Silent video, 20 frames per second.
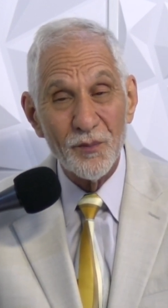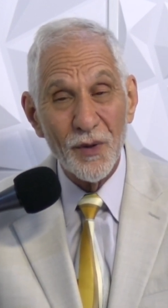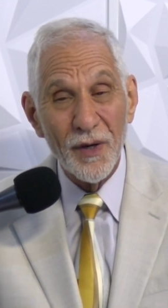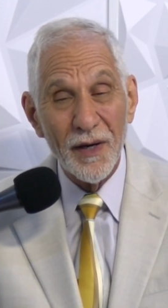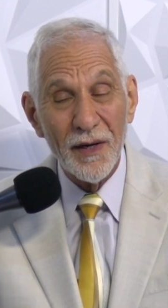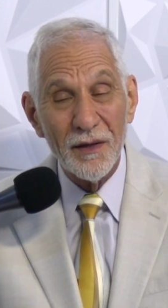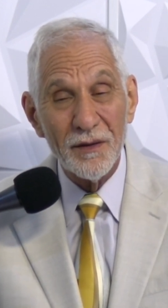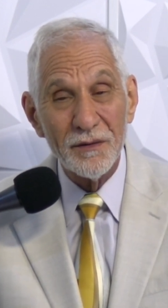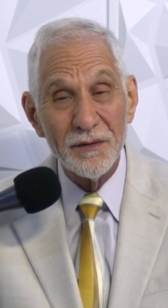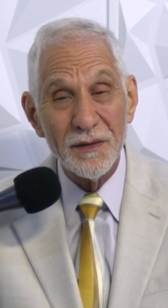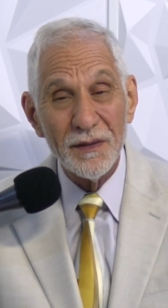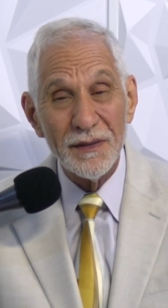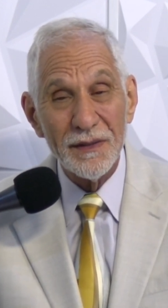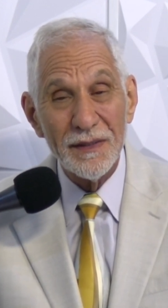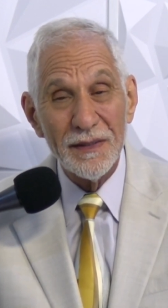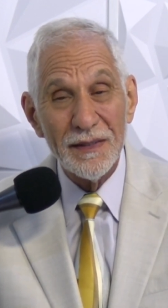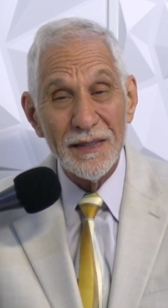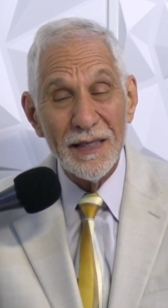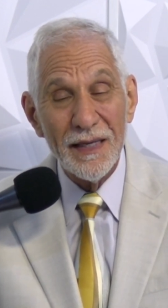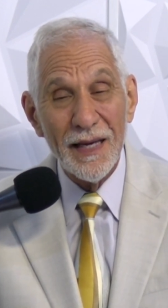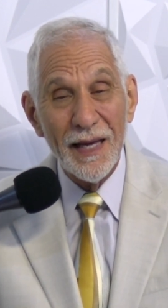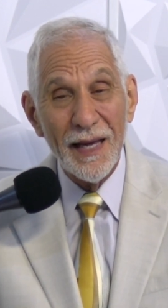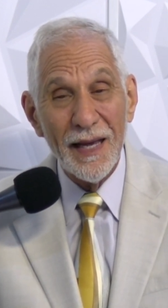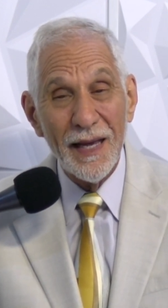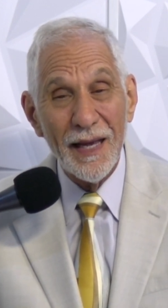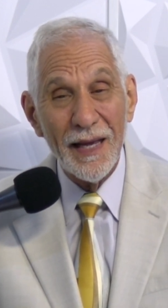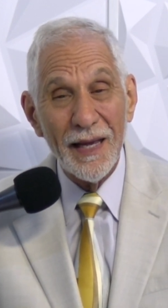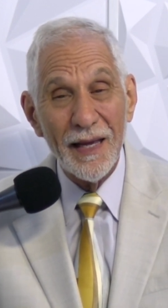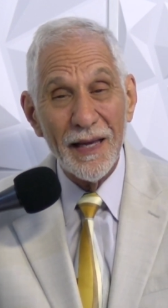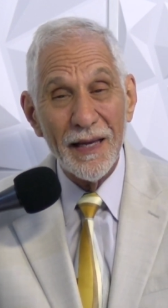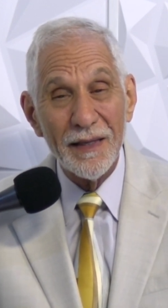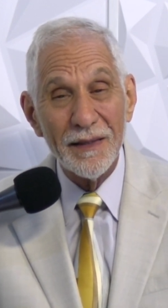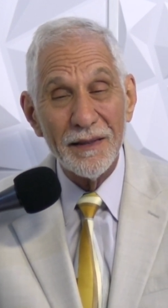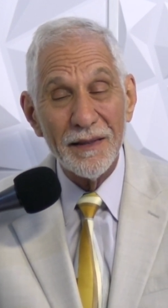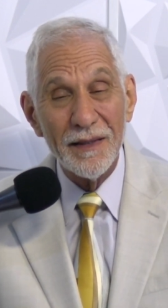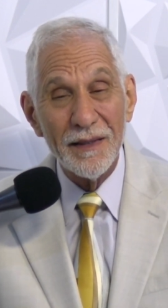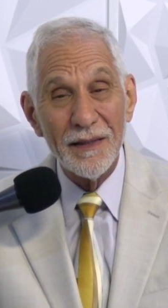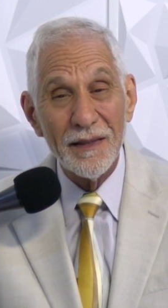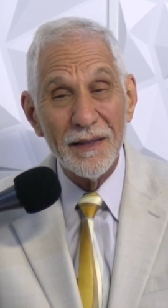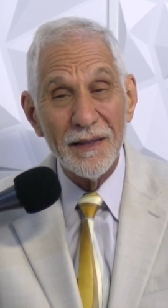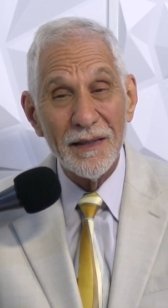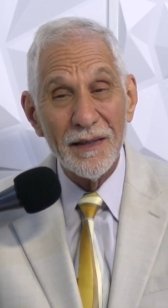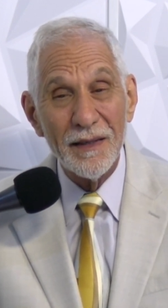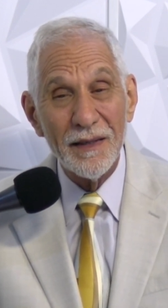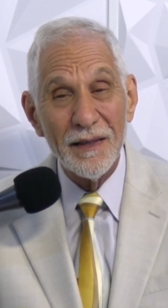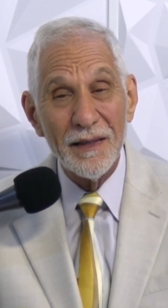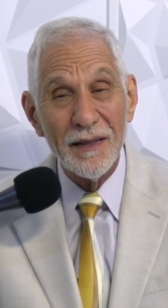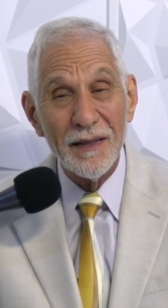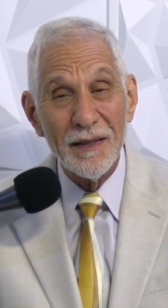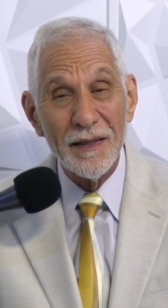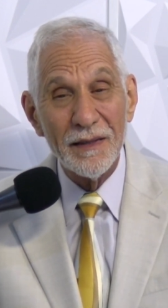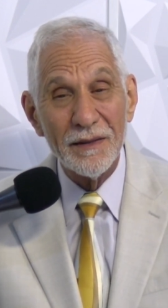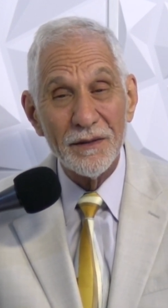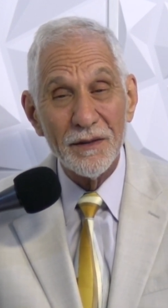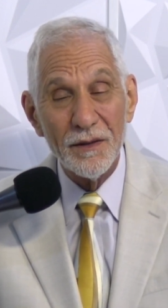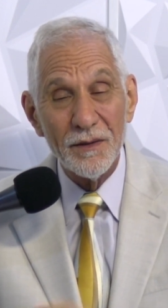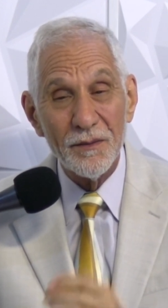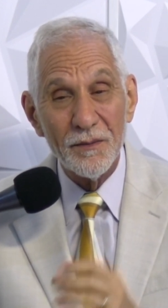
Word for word: brown, and it